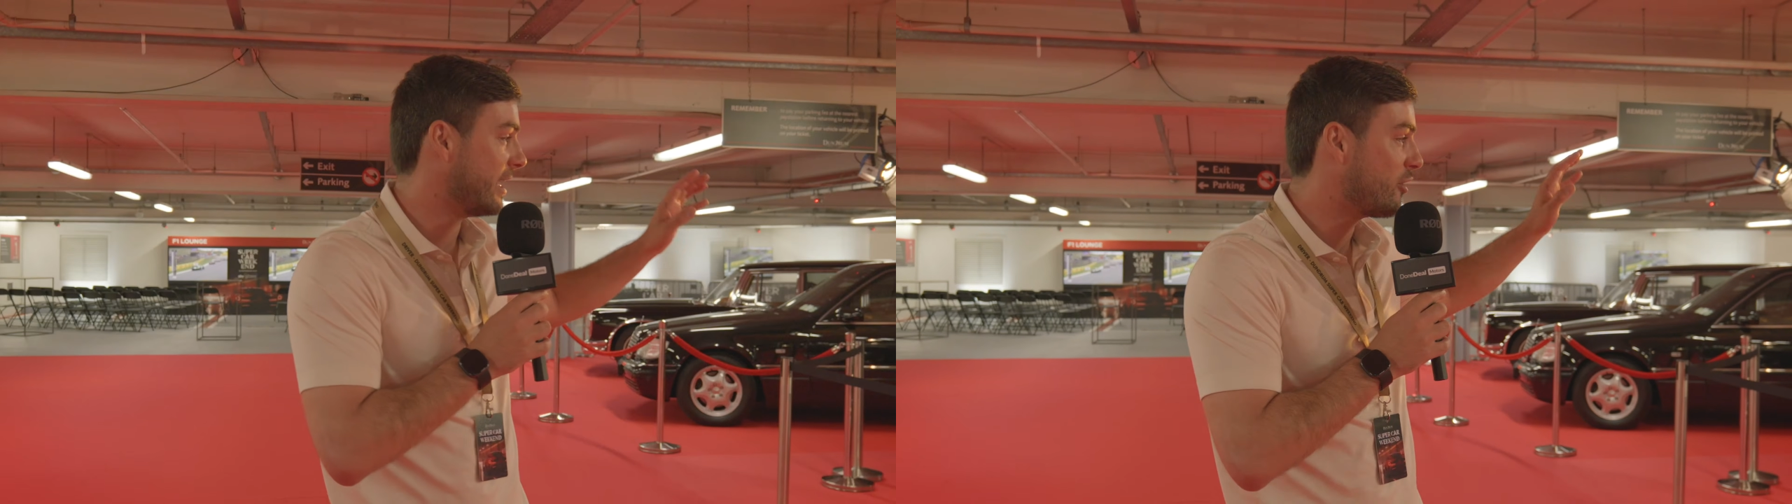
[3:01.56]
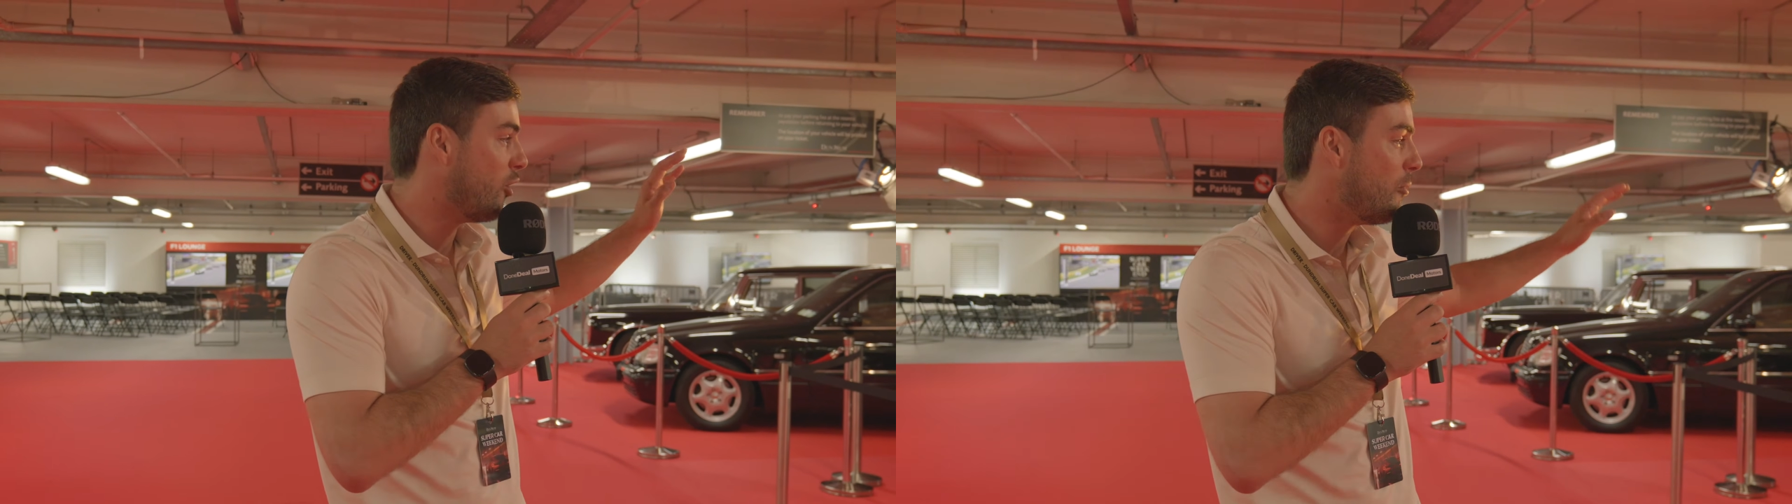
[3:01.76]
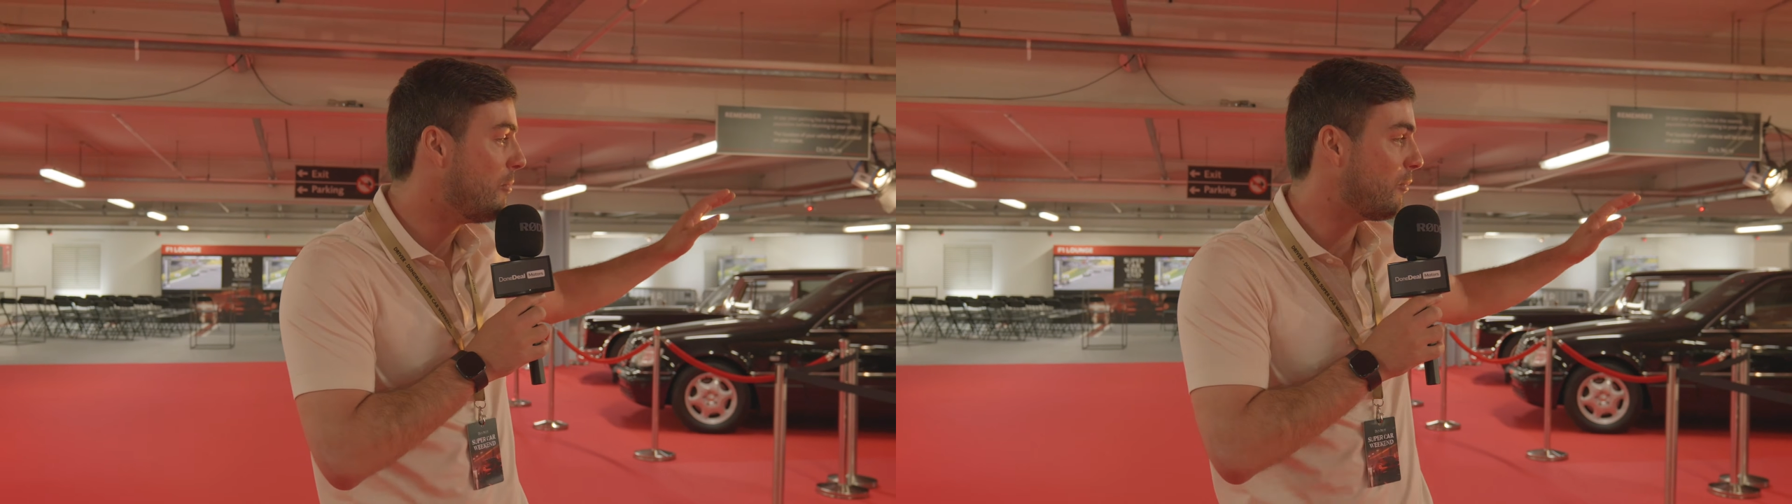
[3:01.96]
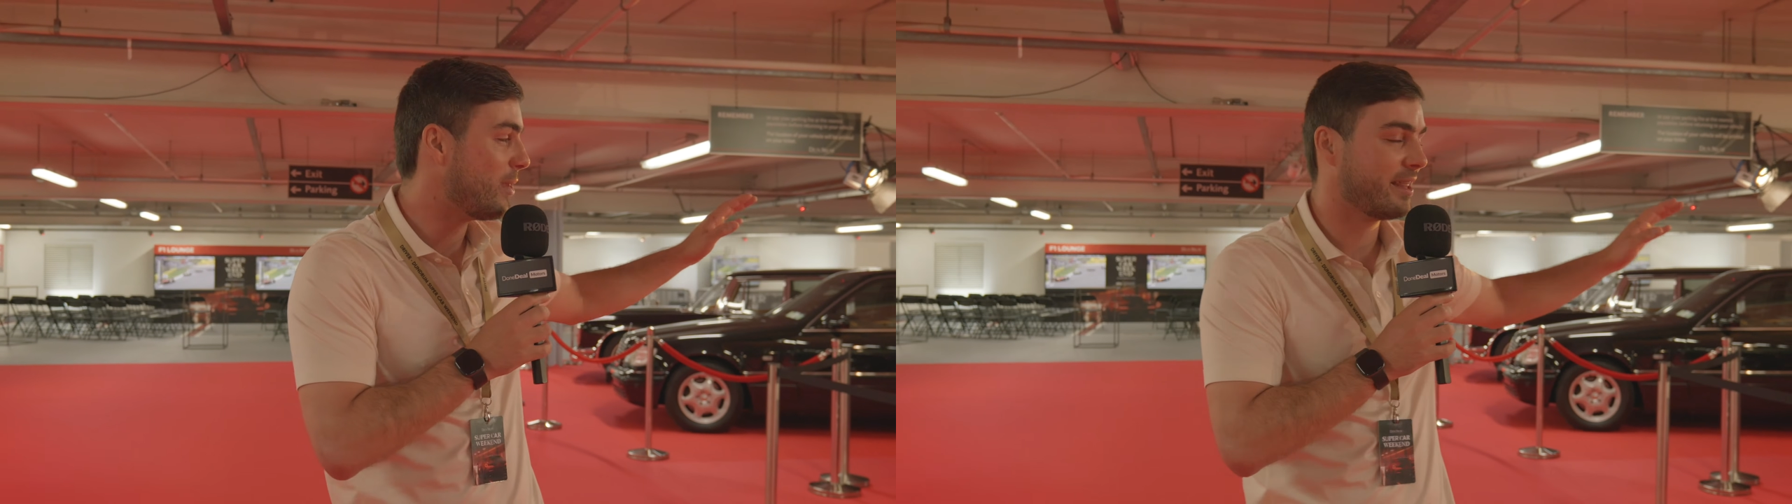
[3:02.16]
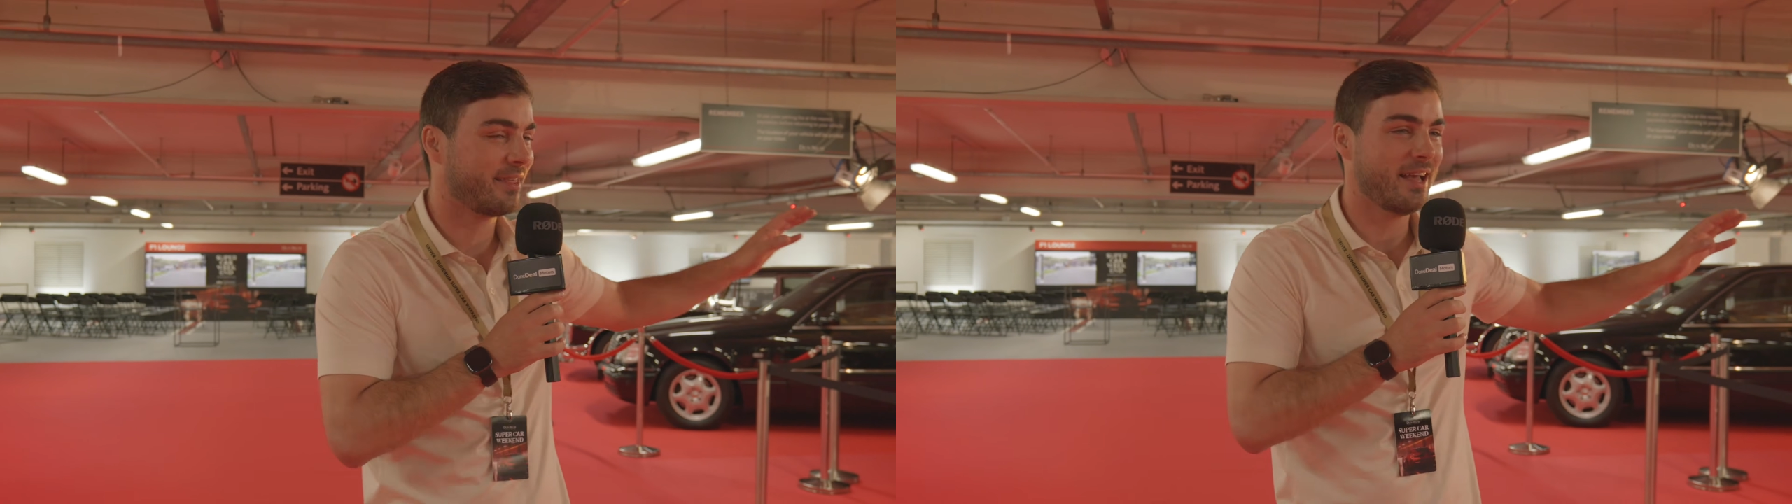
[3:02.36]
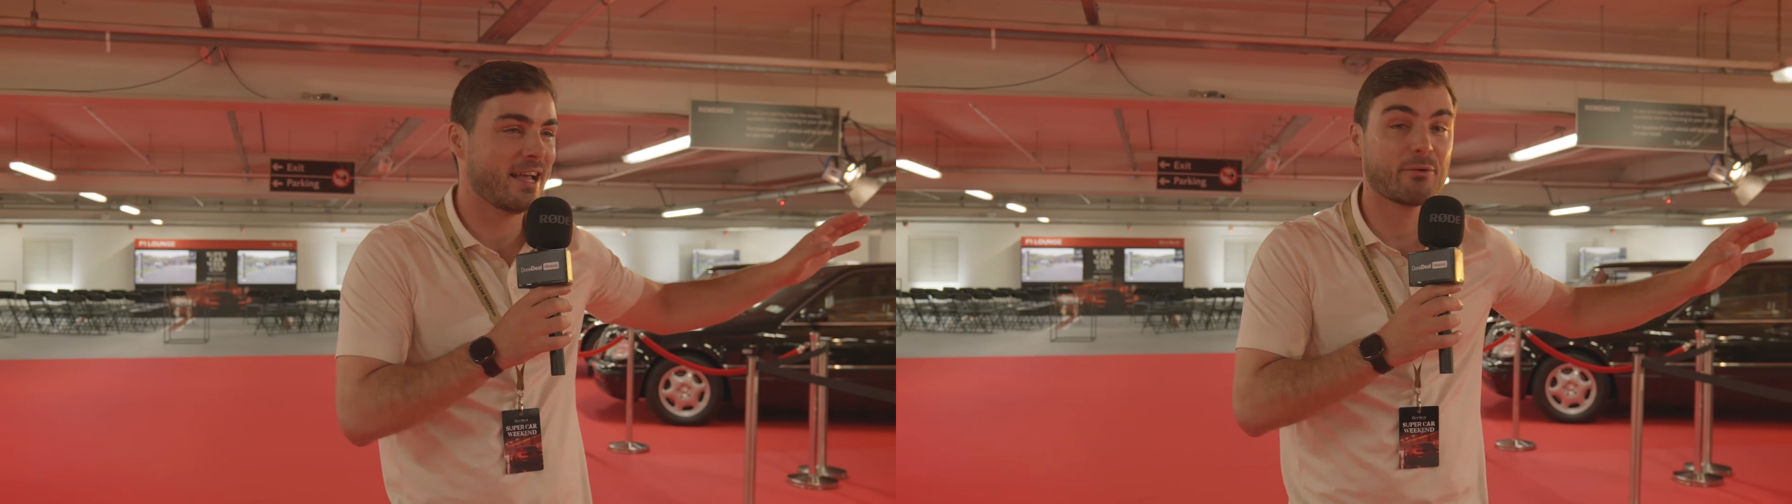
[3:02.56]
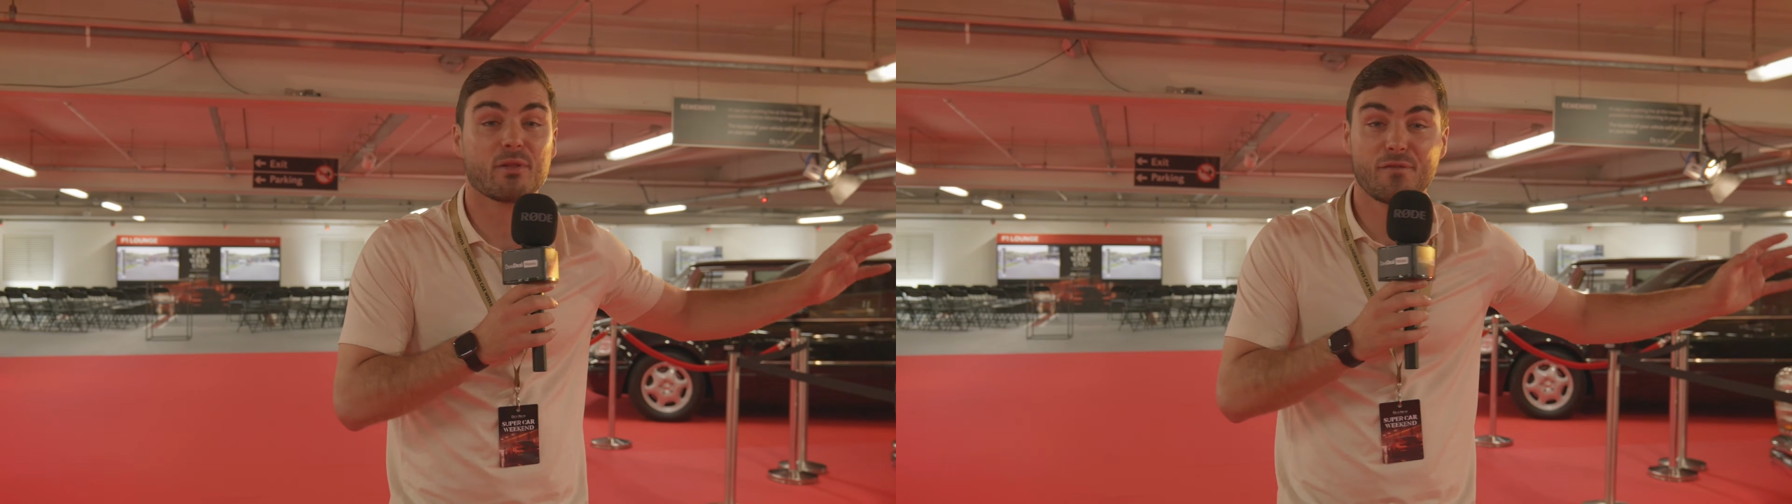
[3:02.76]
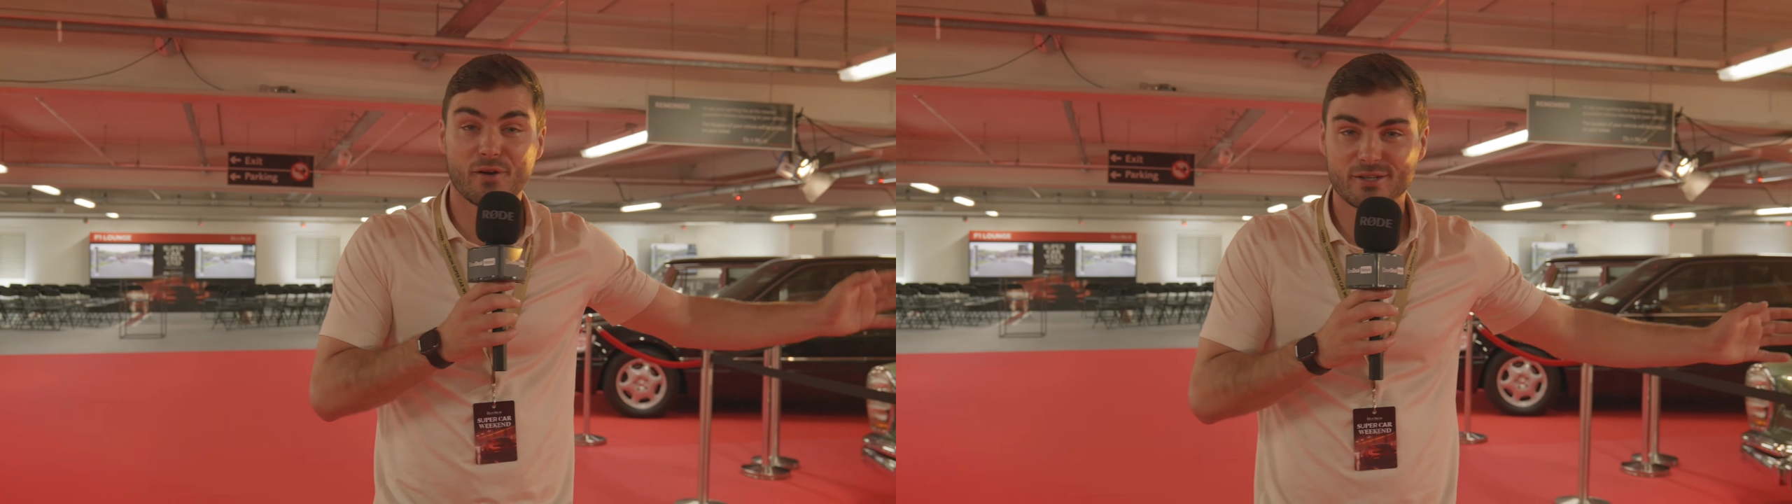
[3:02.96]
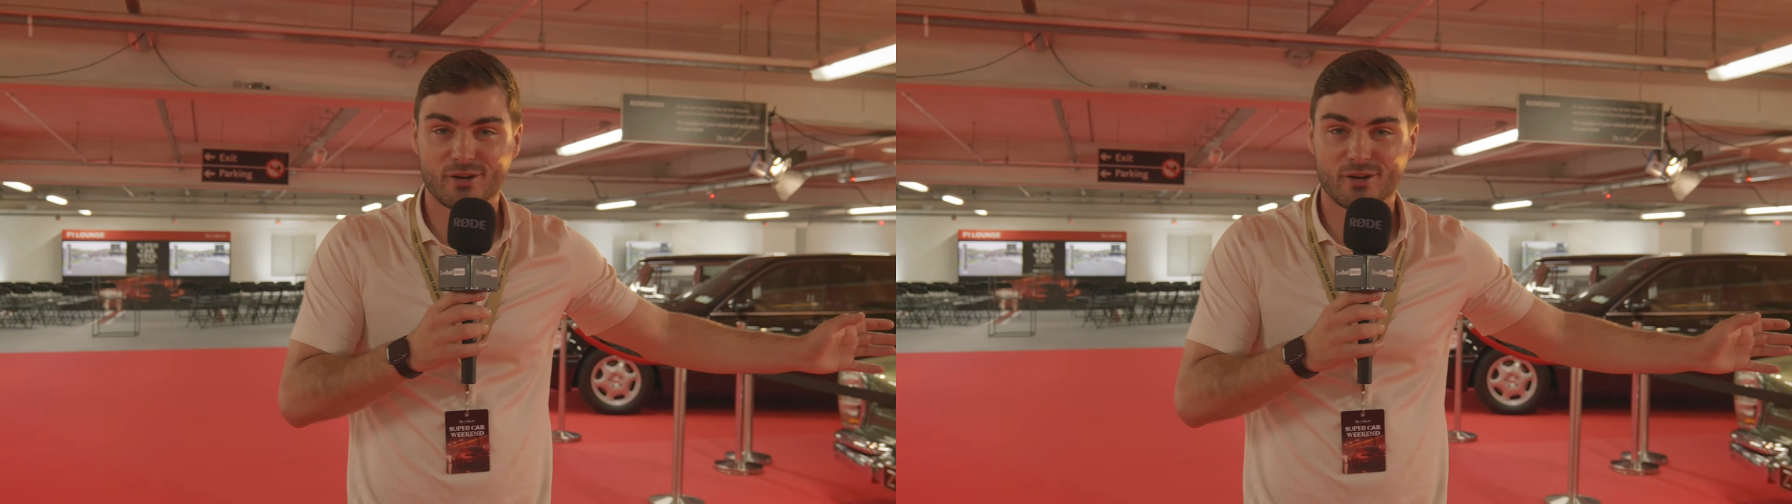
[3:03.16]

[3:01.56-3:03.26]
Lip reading: they were the first